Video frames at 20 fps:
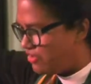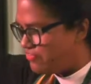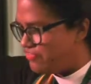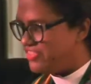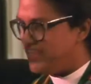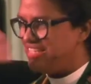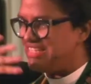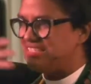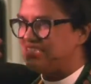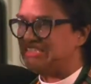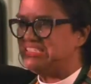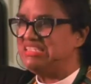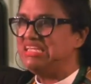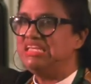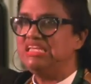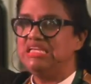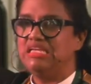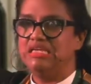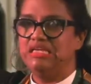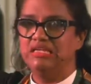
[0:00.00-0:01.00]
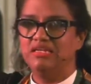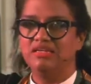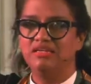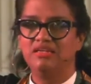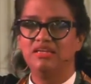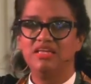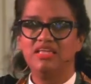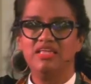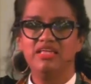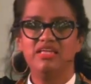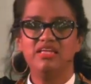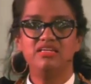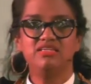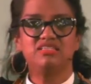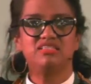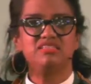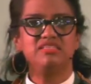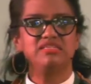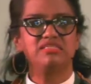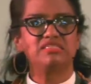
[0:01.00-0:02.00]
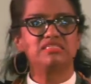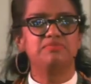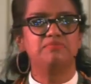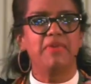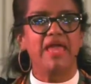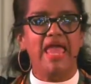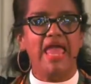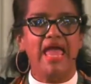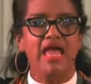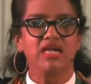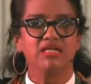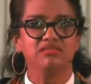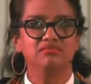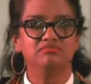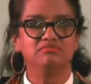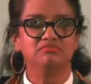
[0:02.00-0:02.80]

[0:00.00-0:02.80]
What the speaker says: of this scene is this man